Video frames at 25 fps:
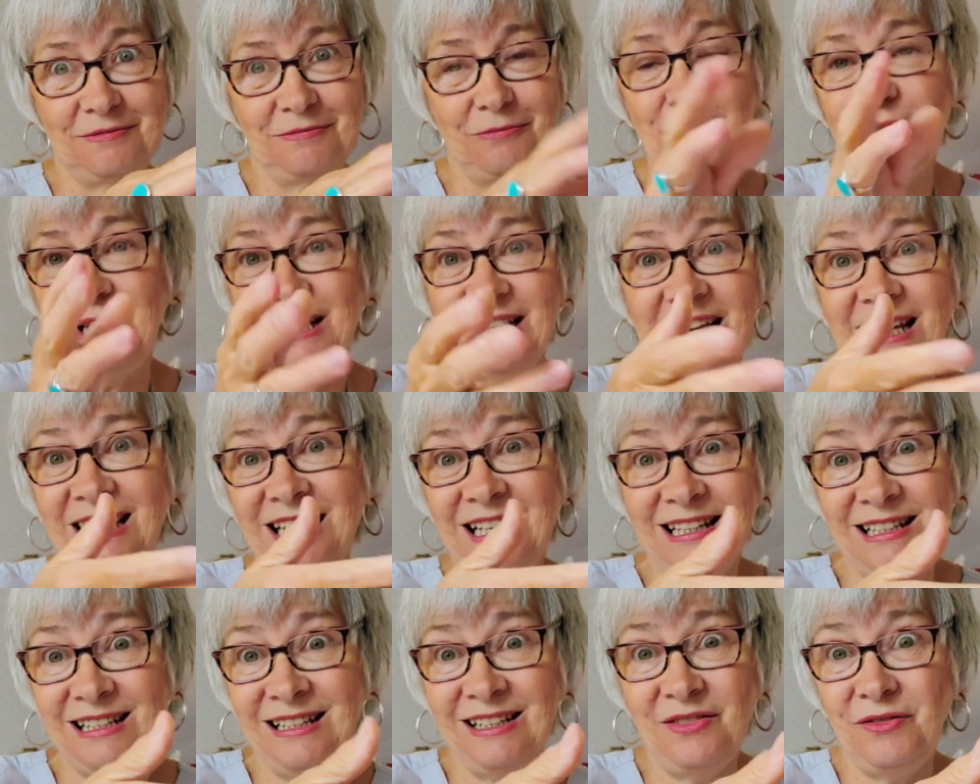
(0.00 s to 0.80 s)
Well, I
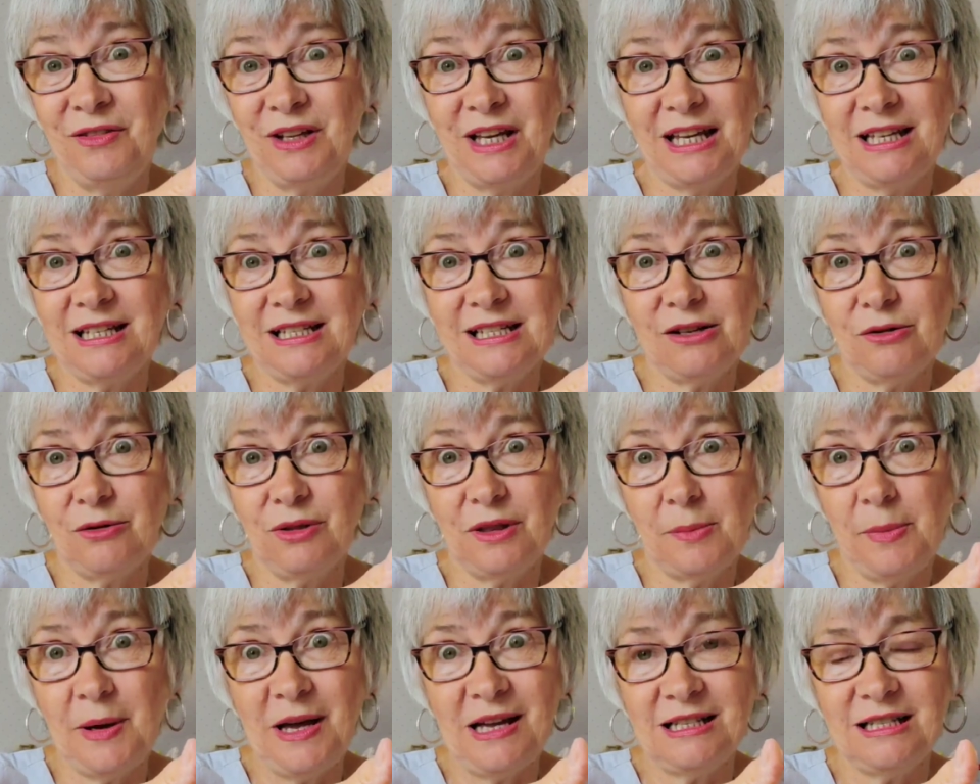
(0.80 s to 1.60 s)
hadn't even cut out
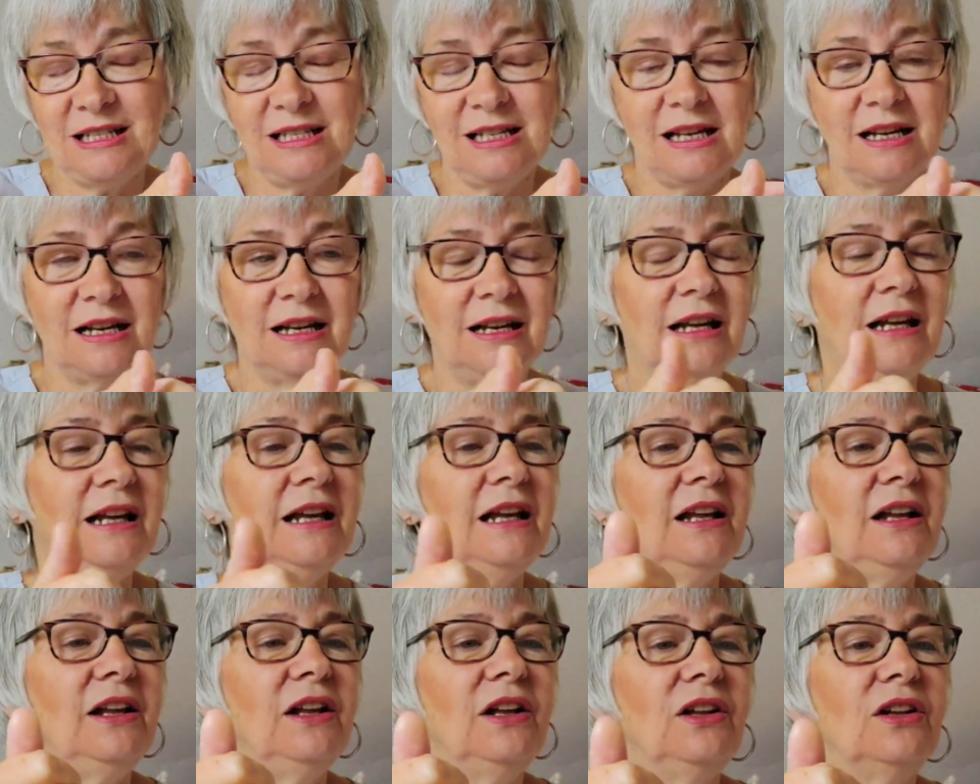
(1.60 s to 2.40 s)
the pattern.
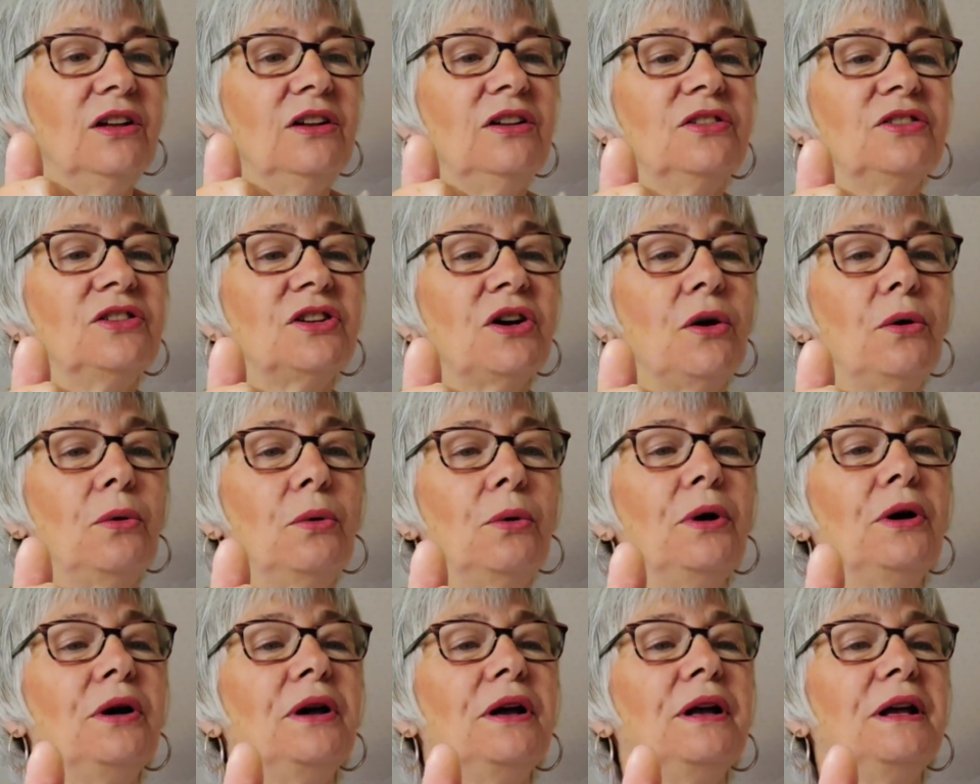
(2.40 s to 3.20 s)

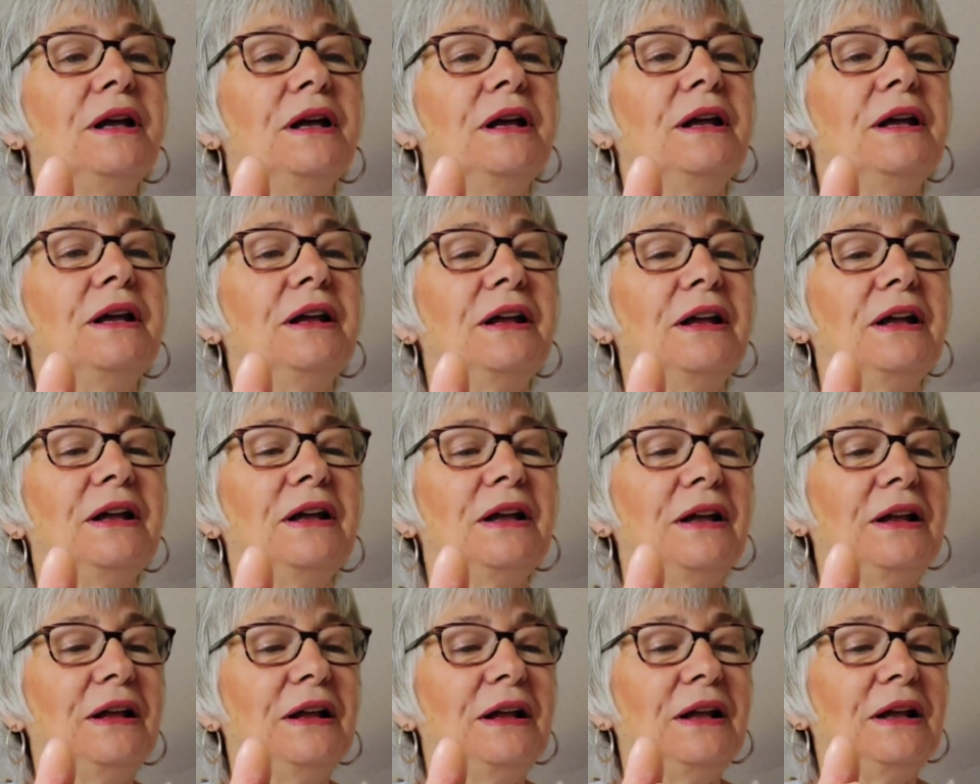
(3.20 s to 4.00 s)
So
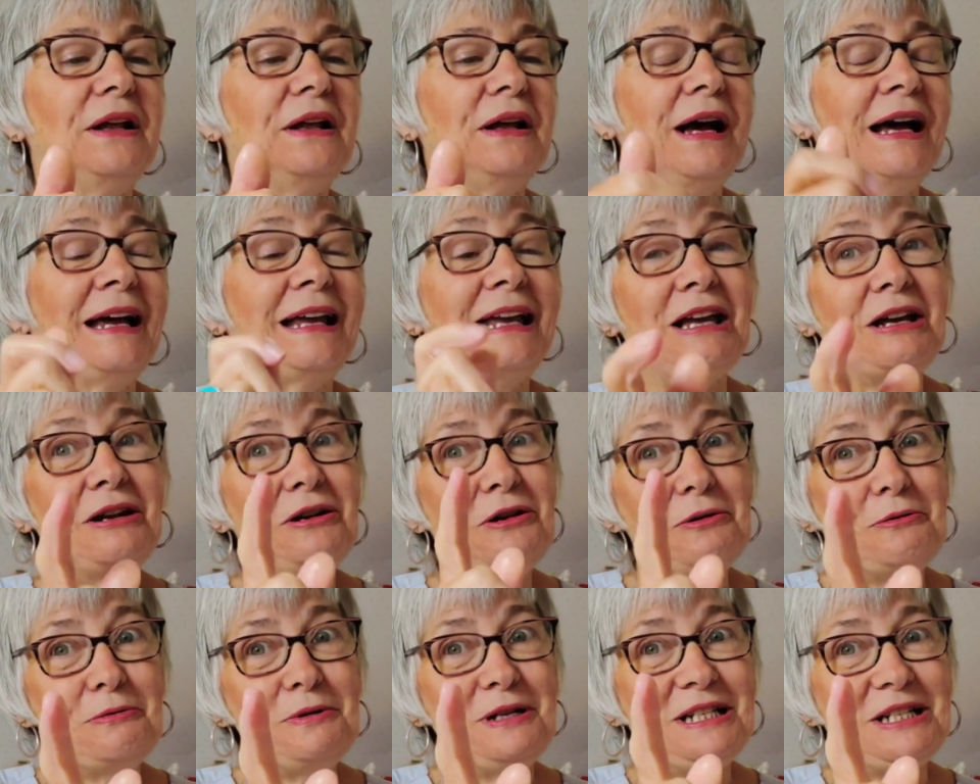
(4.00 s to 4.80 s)
I
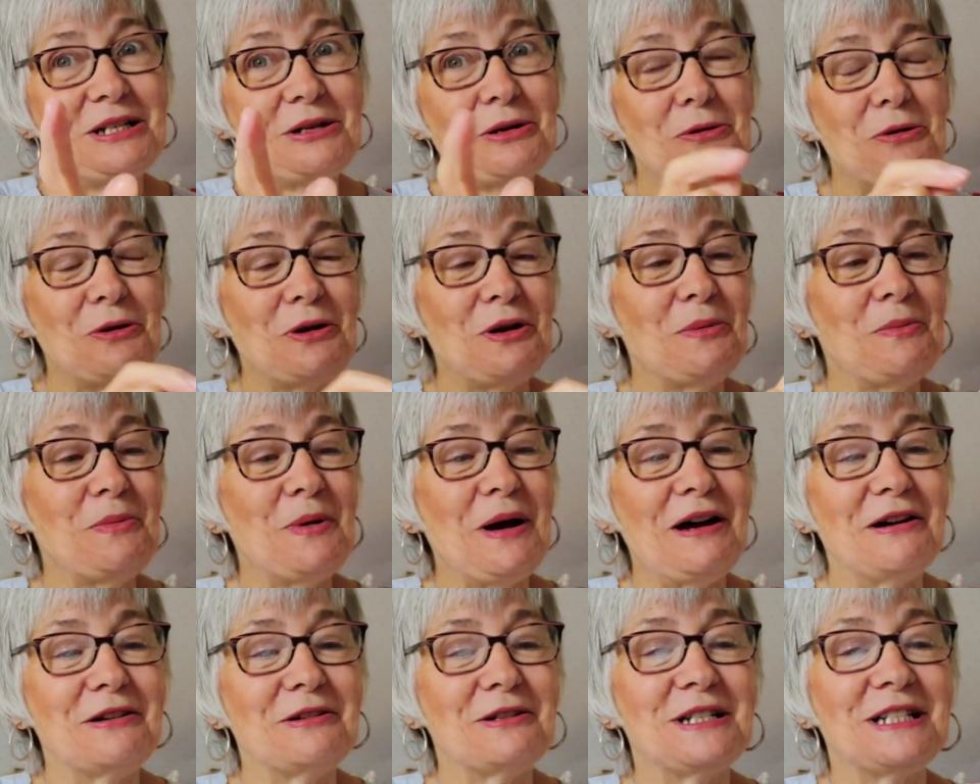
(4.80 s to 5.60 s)
can only talk
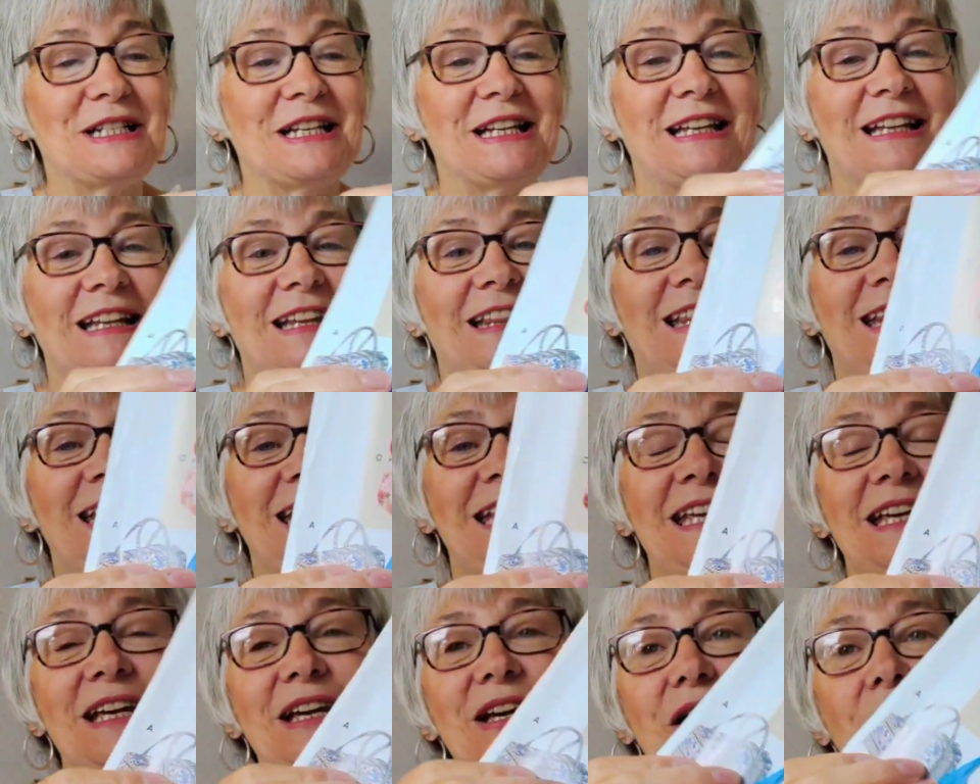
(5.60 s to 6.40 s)
about
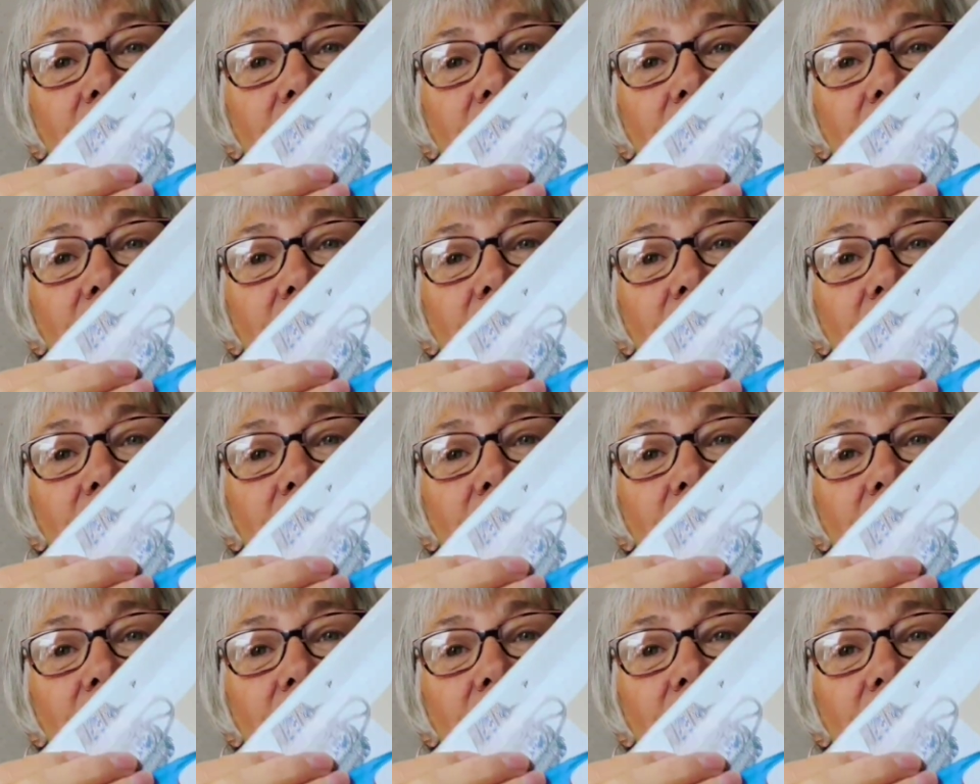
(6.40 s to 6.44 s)
the